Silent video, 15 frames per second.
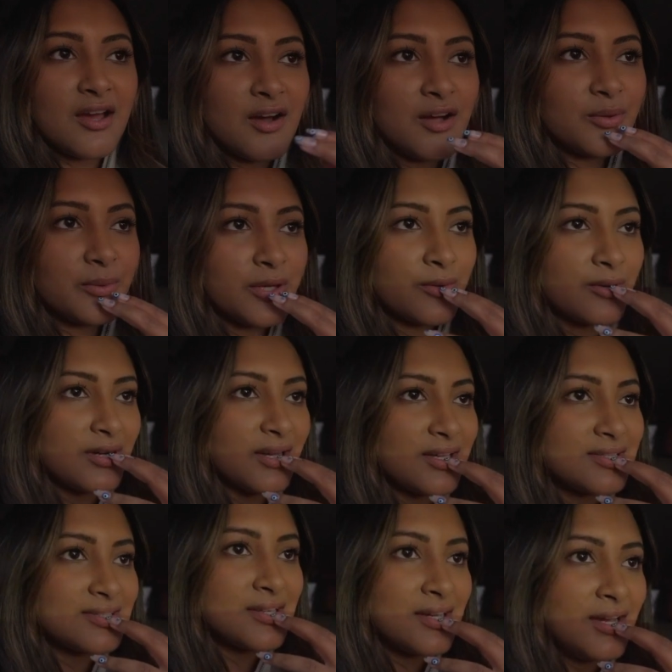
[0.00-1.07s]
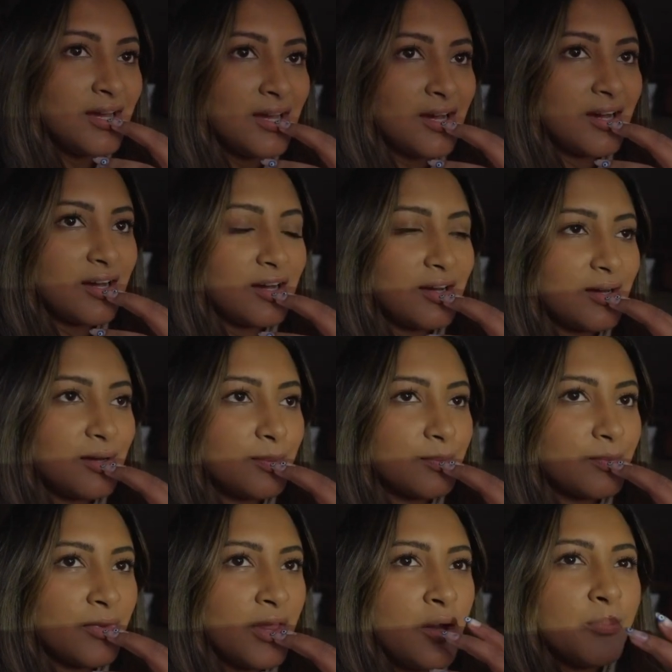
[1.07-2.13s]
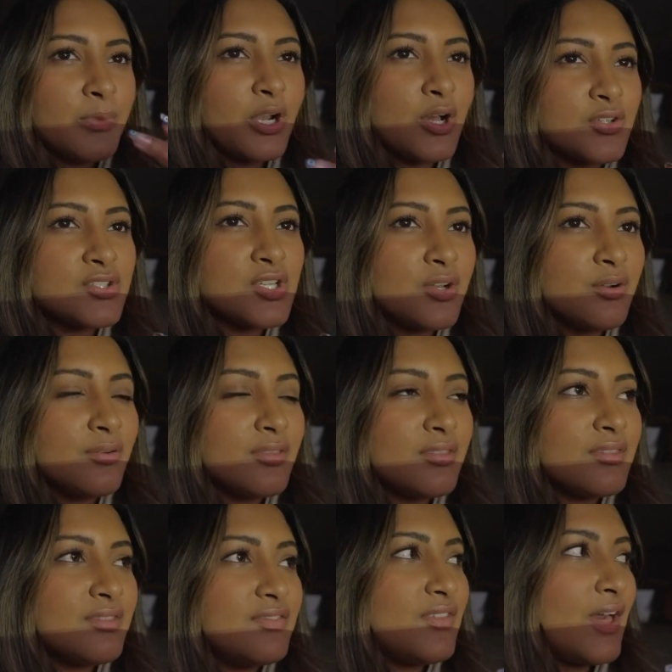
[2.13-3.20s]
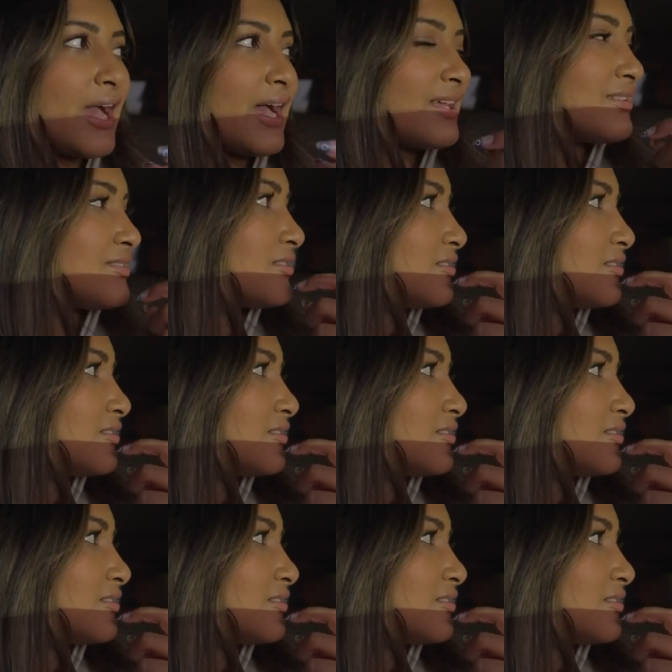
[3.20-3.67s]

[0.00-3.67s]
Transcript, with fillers: Halloween Horror Nights. Um, but also, that